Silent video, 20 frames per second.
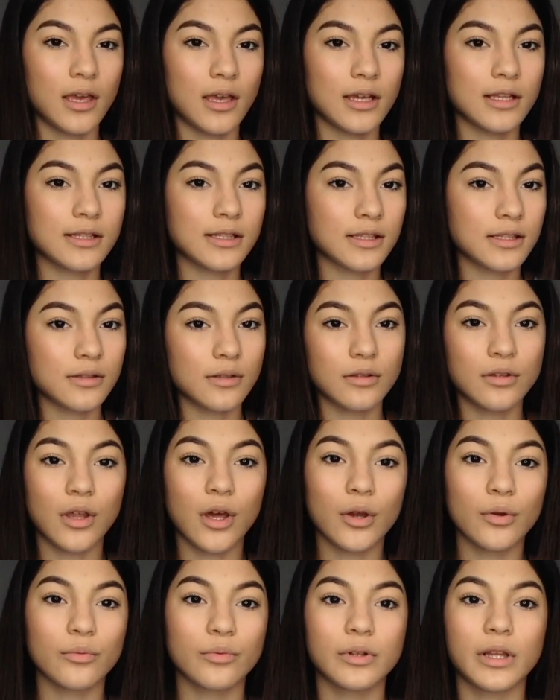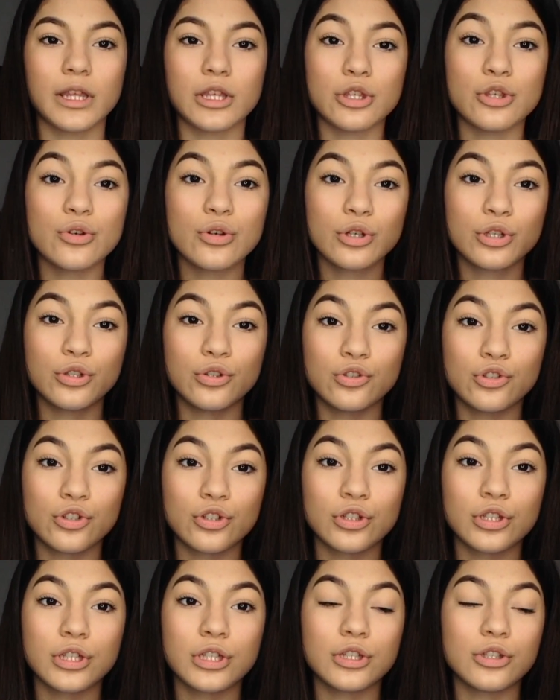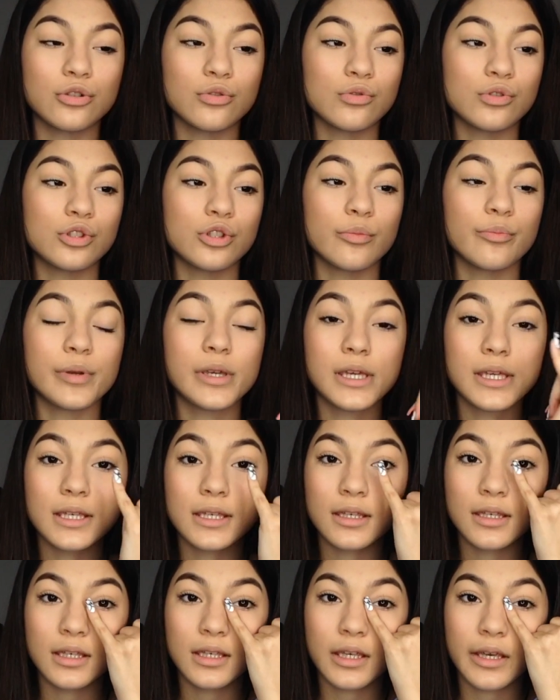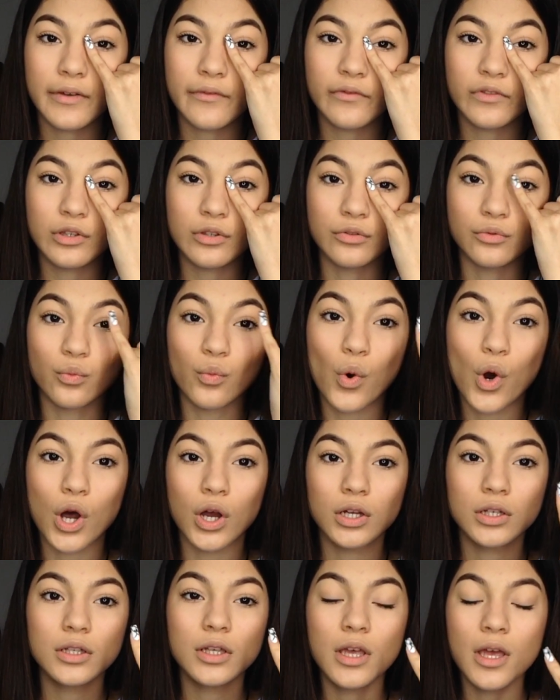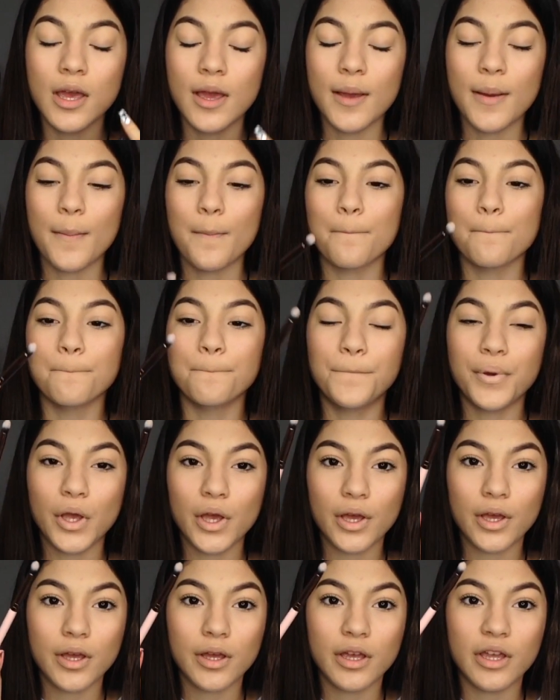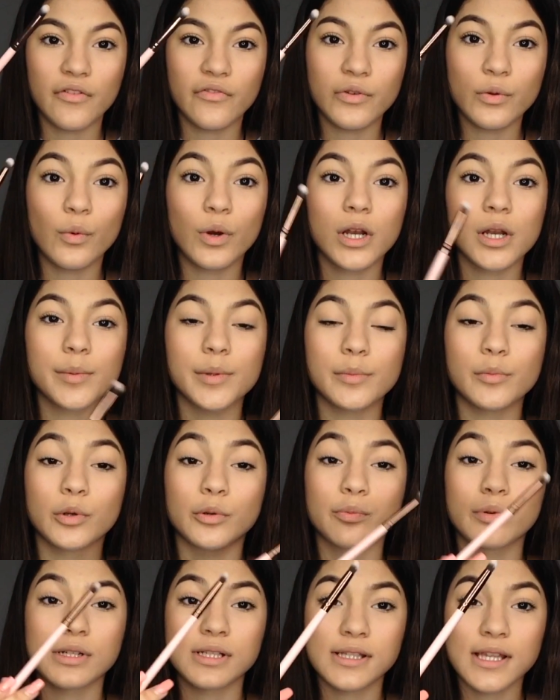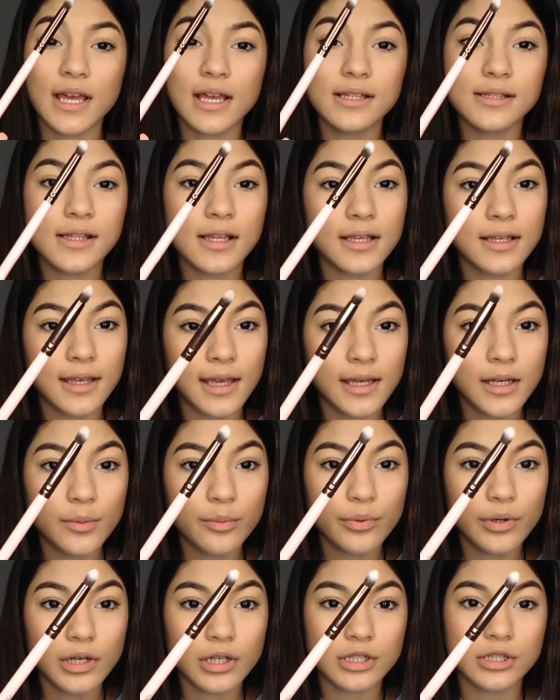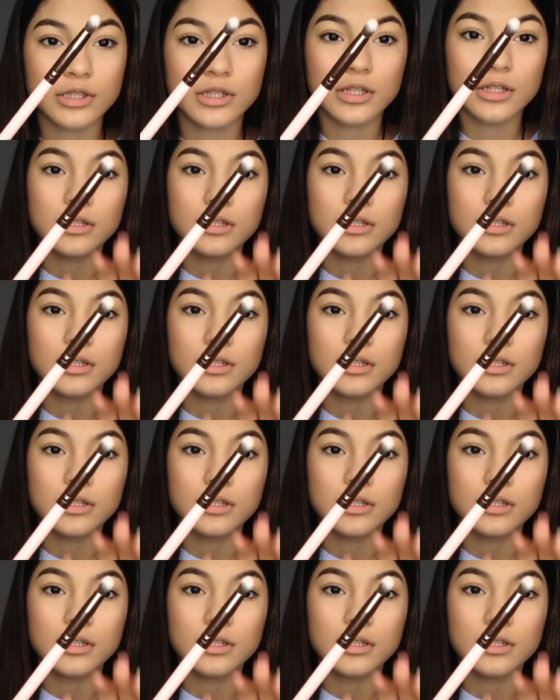it's not, like, you could usually use your pinky if you want. But if you want to be more precise, get a brush,